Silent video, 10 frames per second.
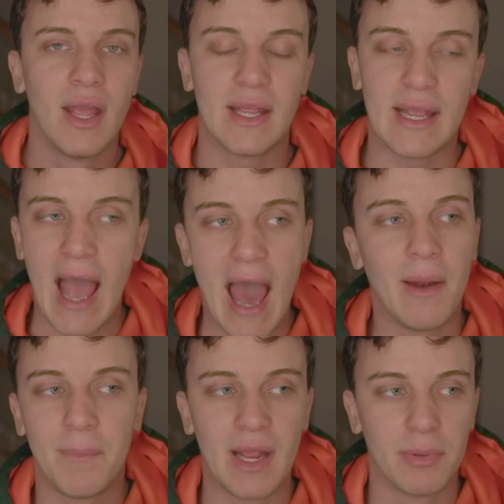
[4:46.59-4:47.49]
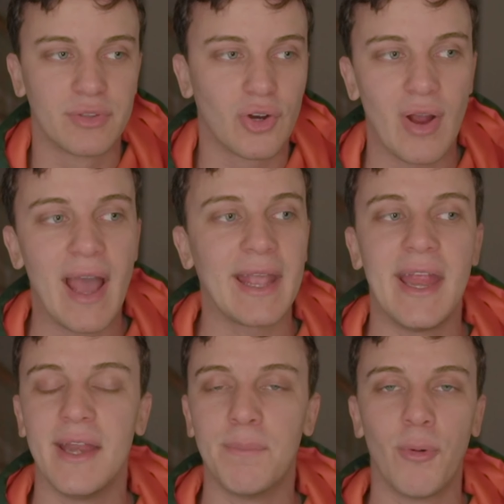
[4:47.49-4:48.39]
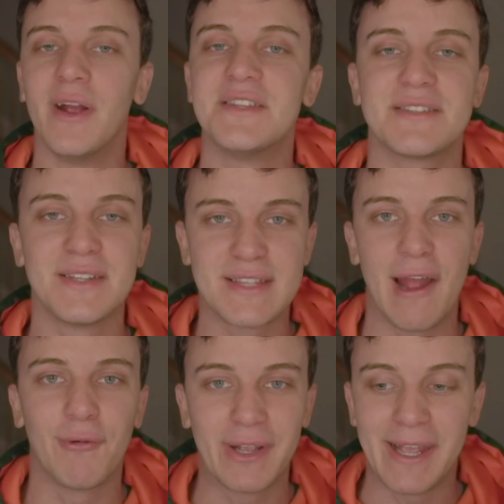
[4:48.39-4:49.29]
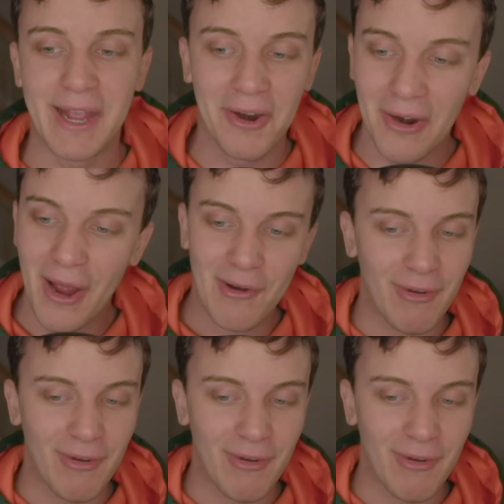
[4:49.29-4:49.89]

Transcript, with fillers: He hadn't been able to crack 80 points since that rookie year.